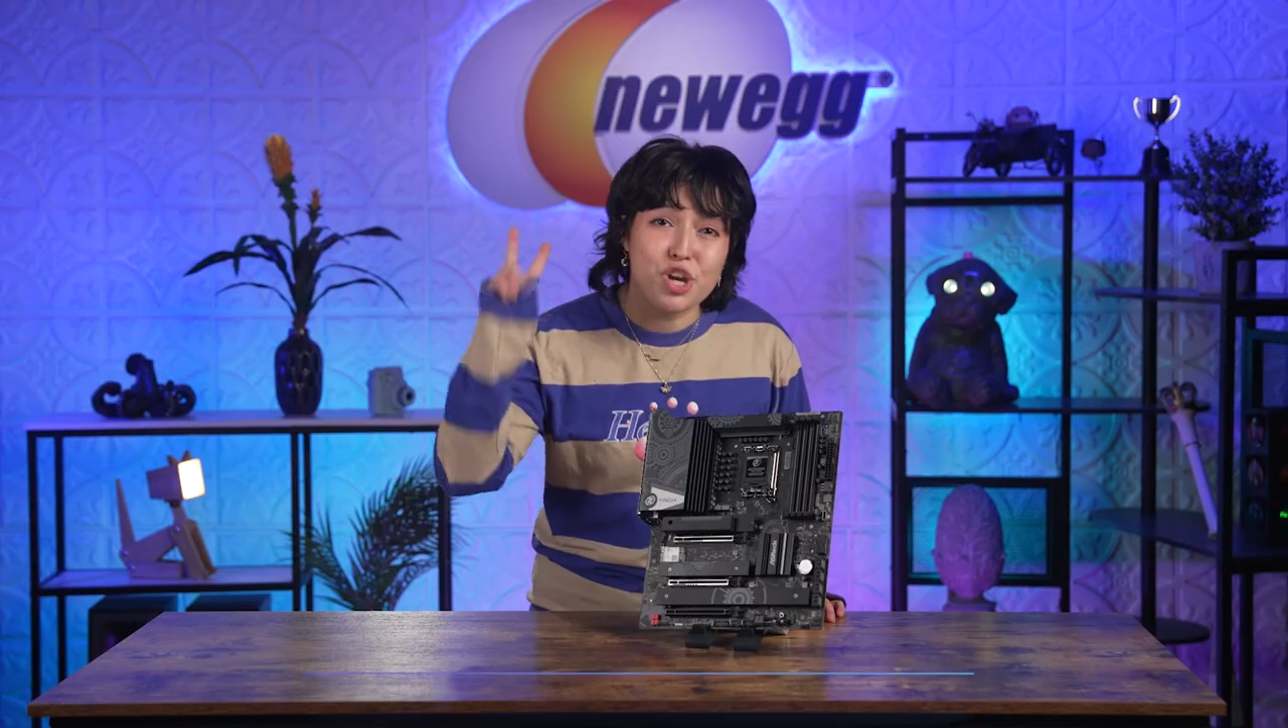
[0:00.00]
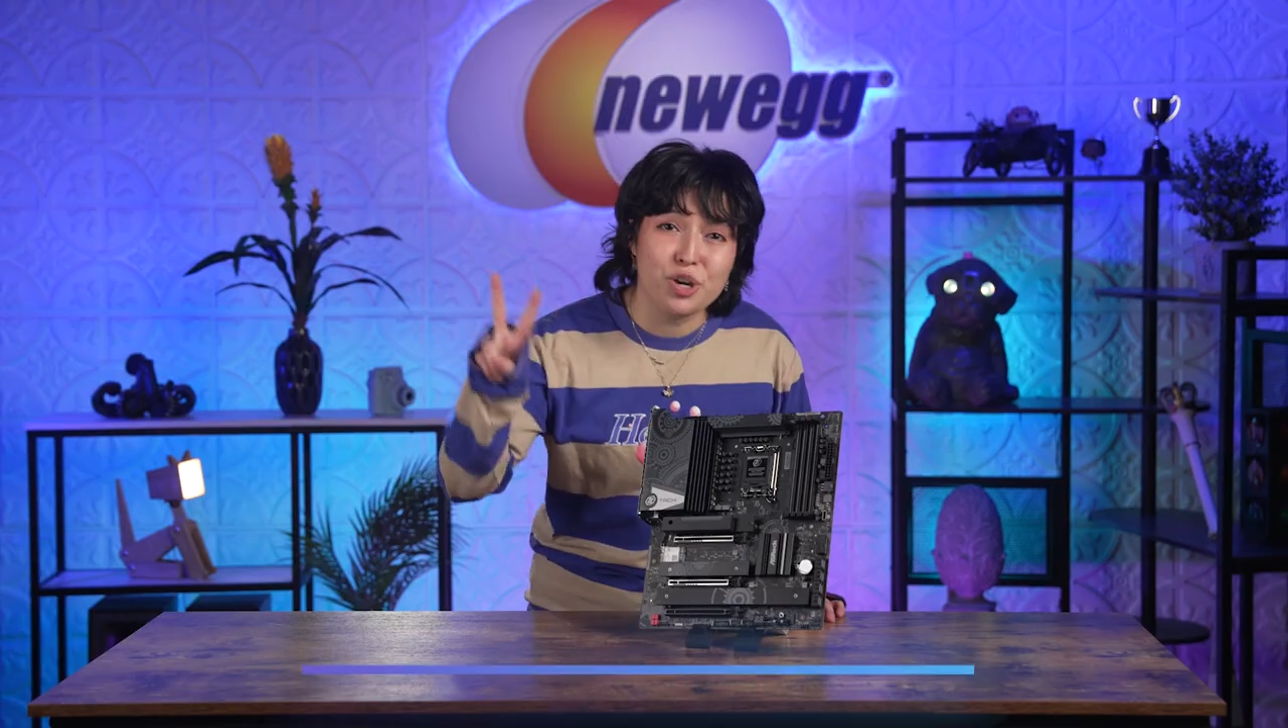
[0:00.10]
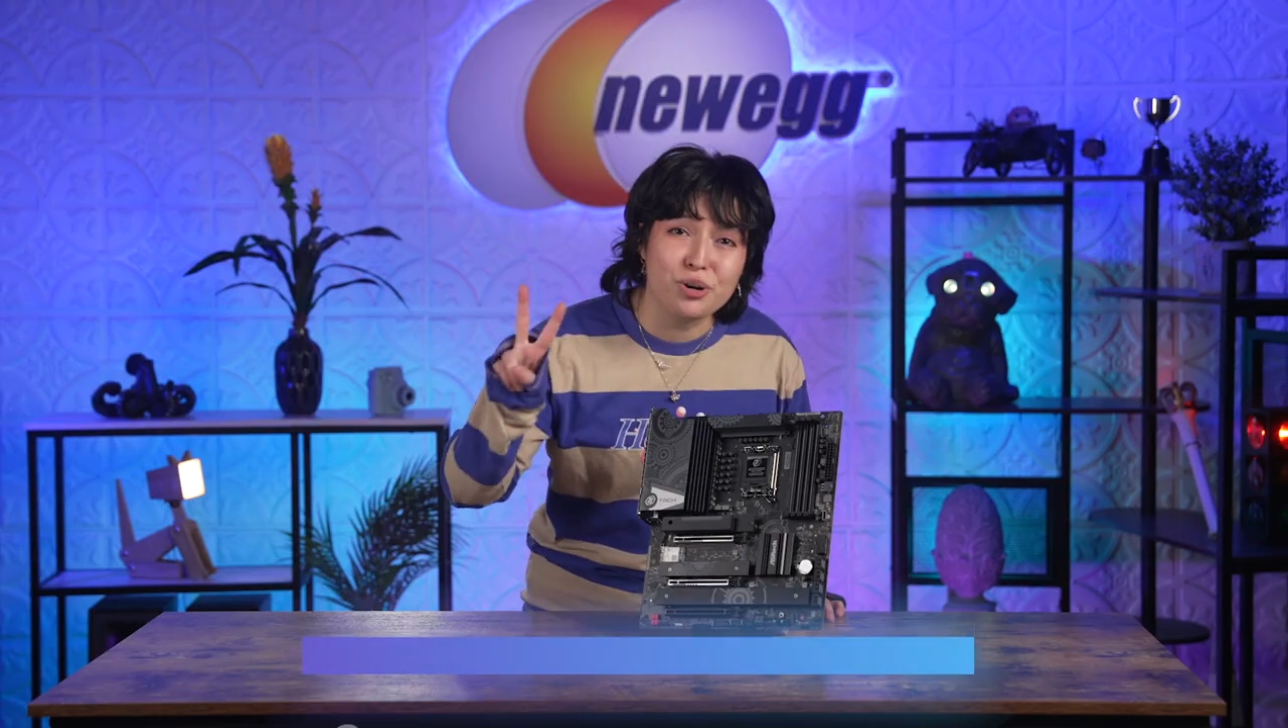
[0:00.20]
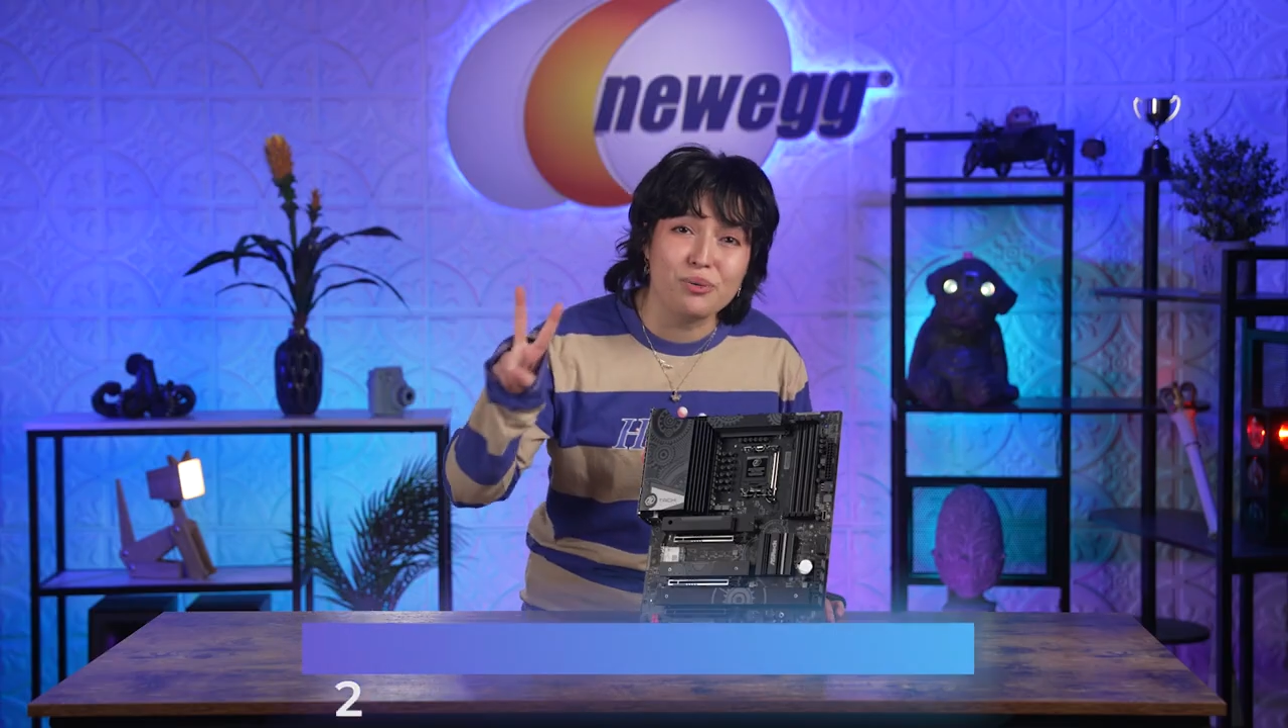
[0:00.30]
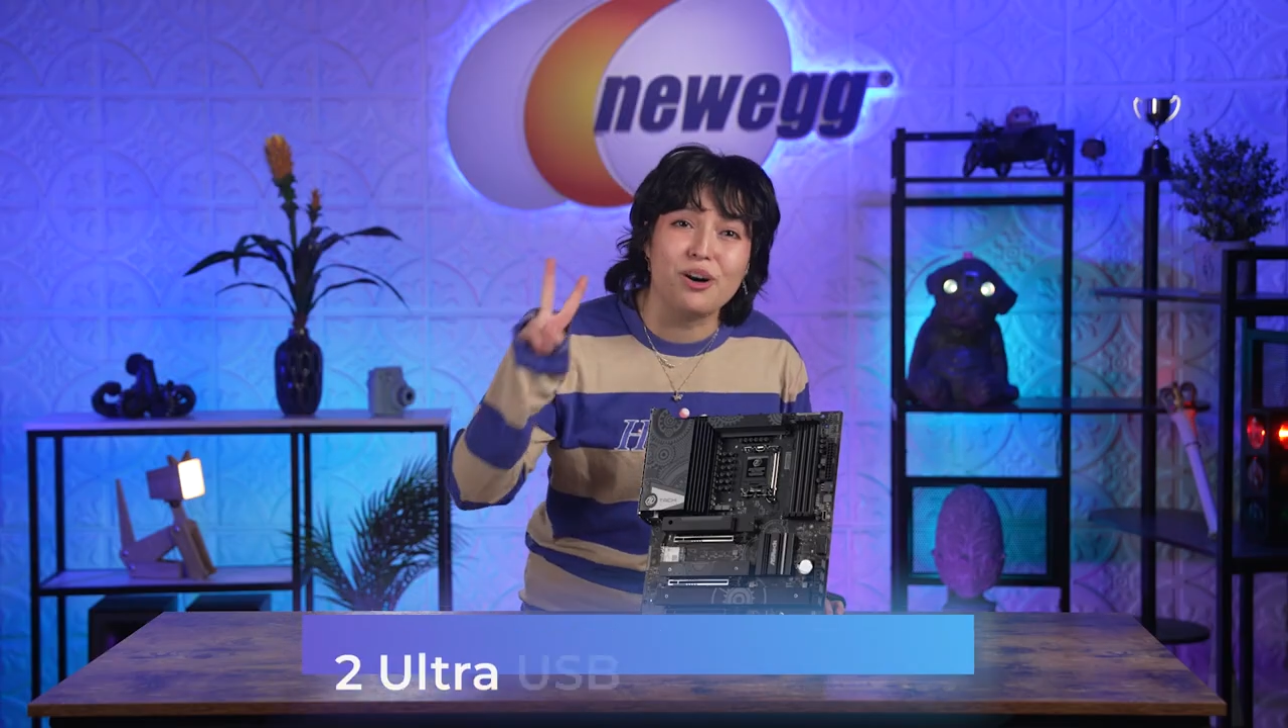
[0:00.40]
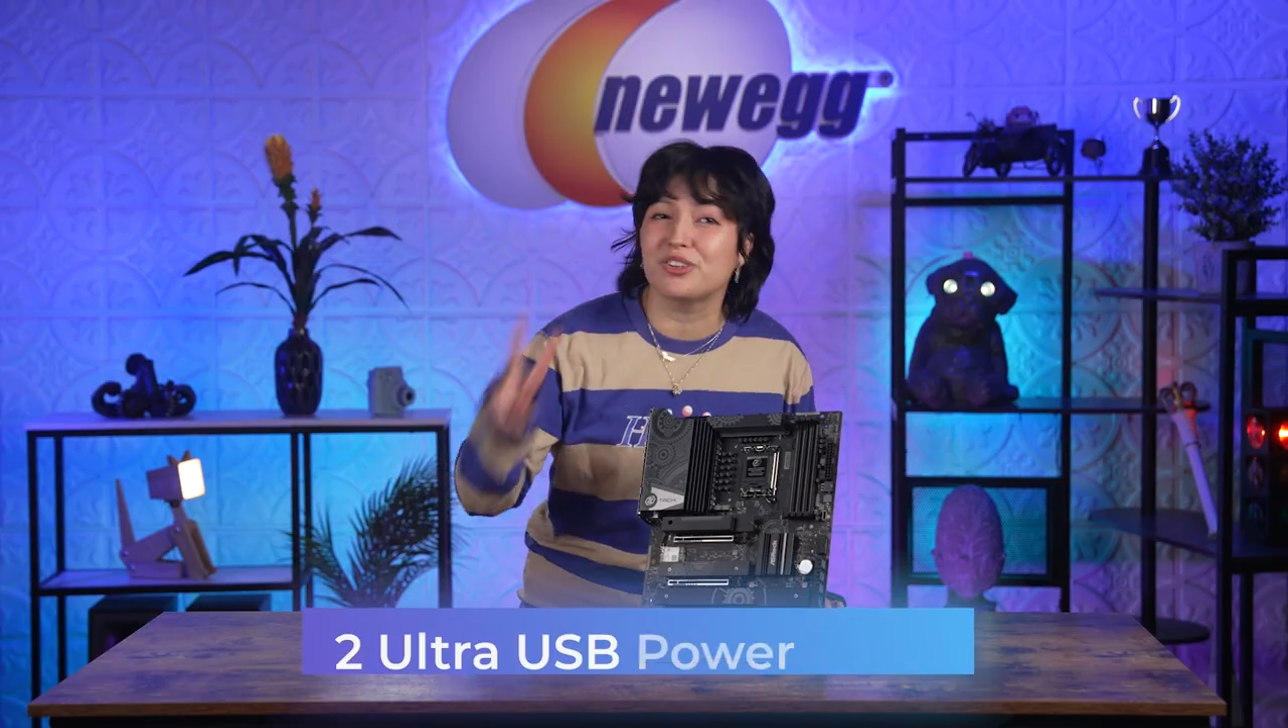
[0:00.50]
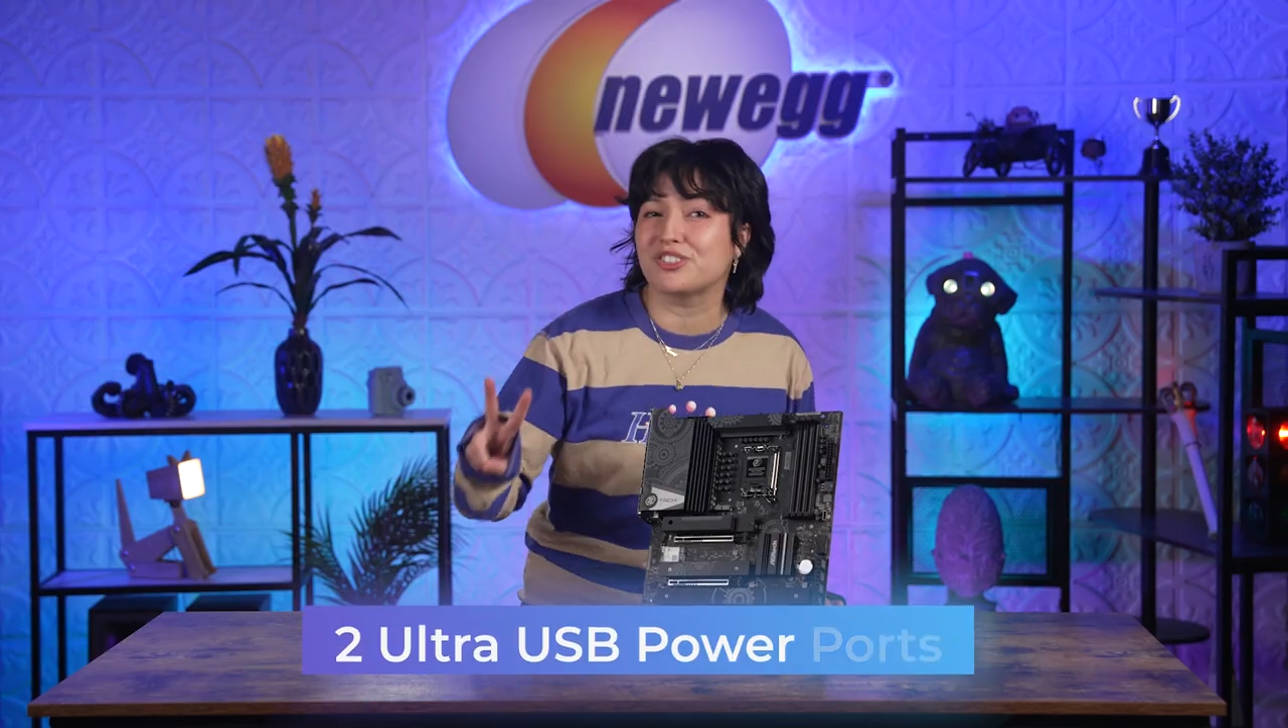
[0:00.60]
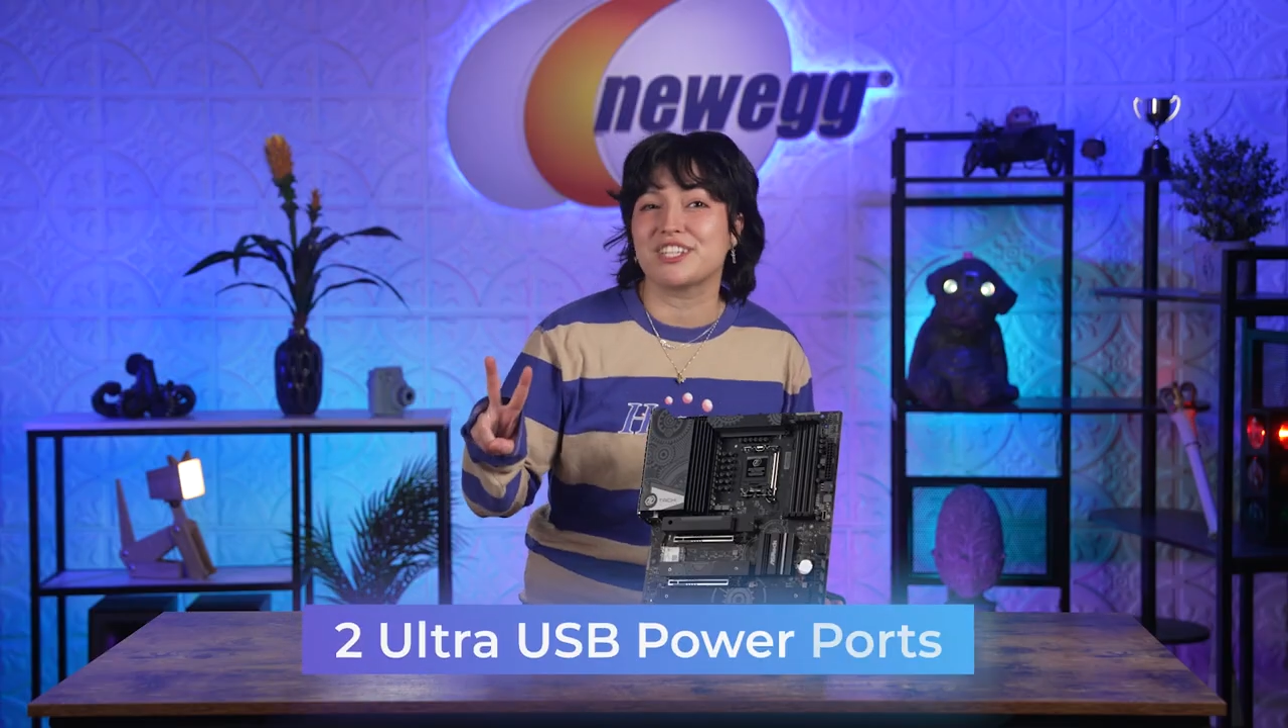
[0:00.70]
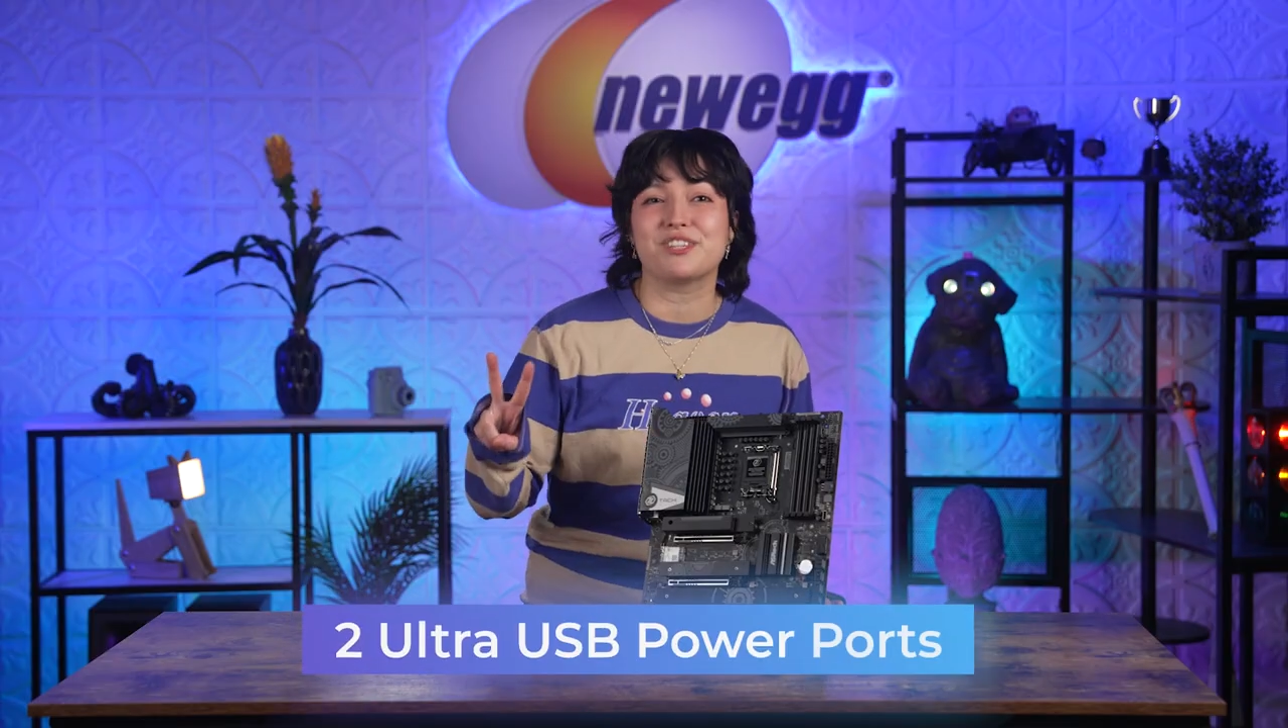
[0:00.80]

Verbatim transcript: two Ultra